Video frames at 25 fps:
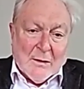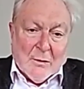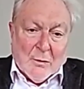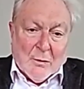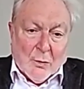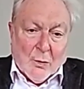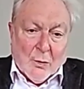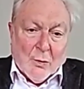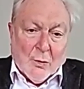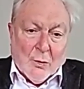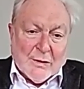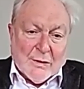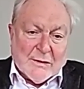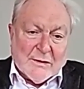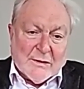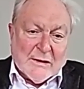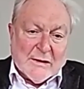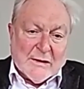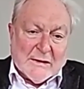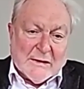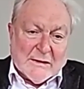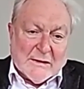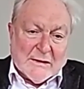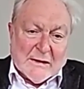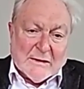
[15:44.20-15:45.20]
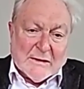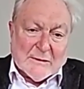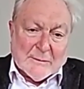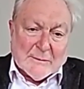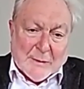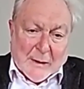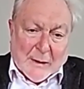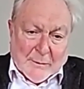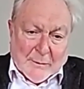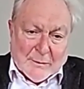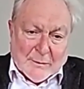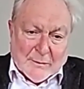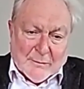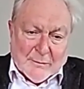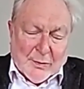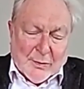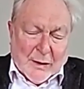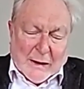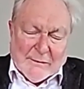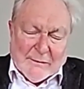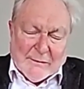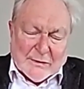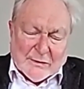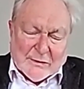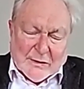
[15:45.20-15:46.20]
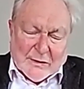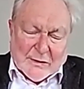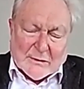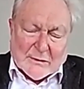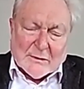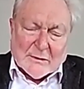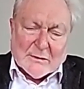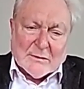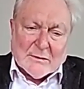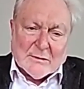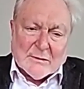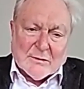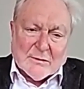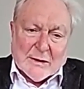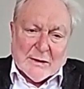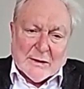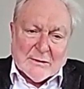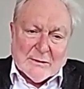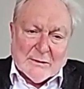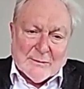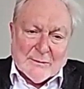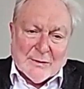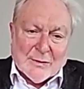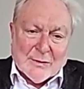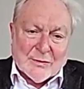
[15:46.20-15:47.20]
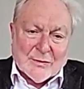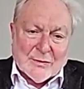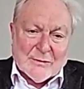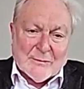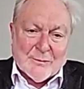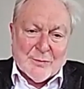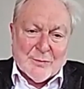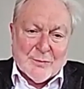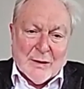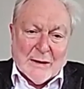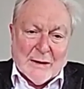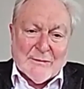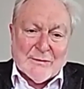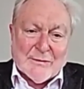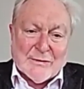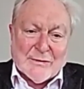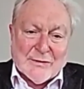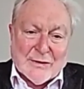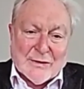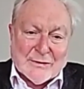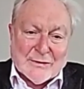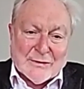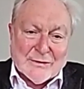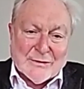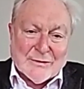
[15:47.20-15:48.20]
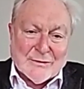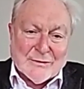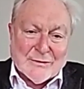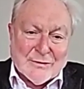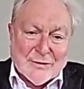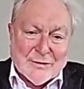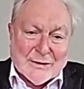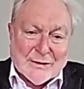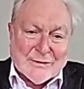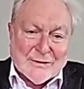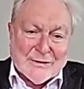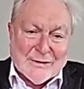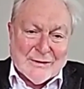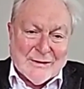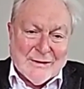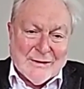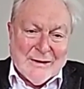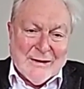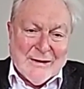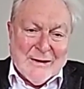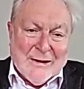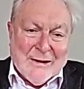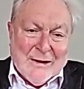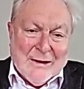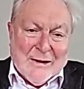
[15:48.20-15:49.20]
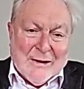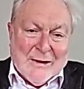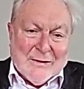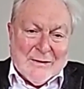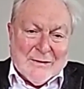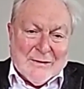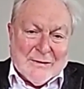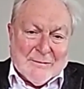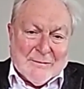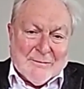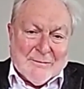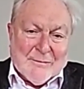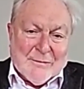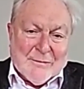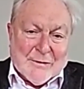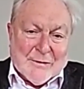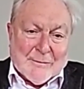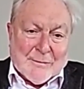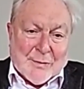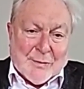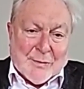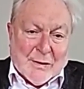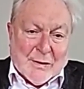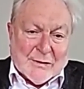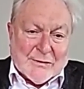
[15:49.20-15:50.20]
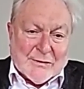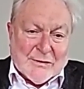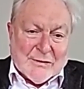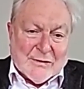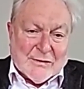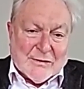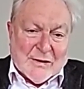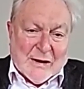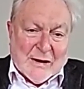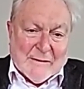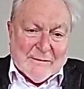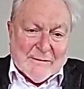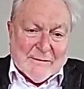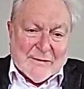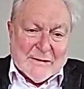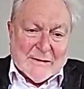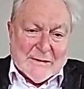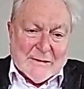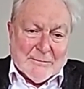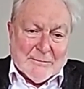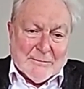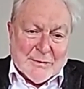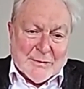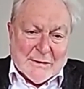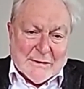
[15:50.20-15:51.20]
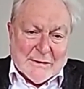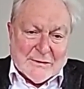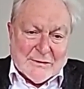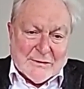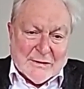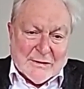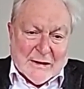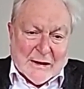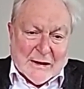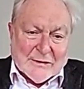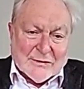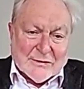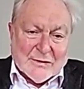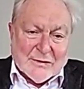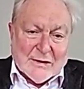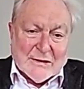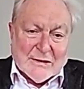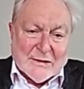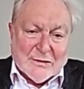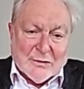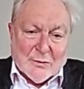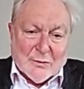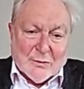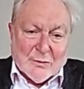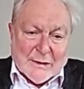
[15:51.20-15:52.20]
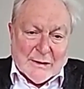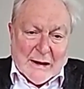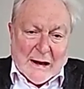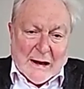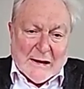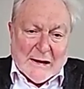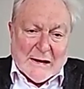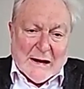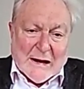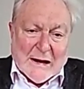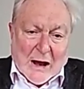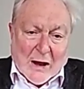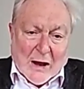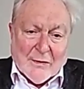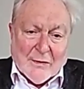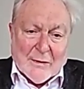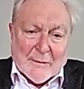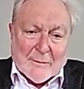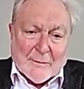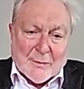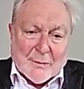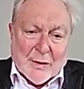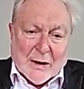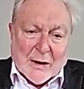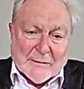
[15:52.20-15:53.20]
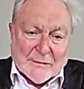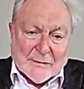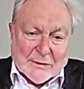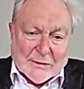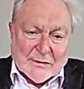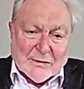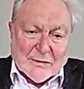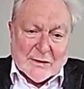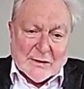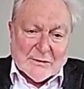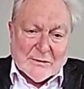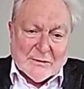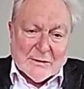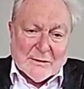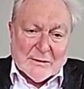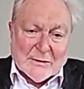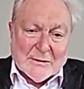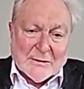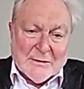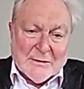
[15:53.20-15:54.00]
or indeed into private sector contracting, because in private sector contracting, the parties have the ability, as they do in any other private sector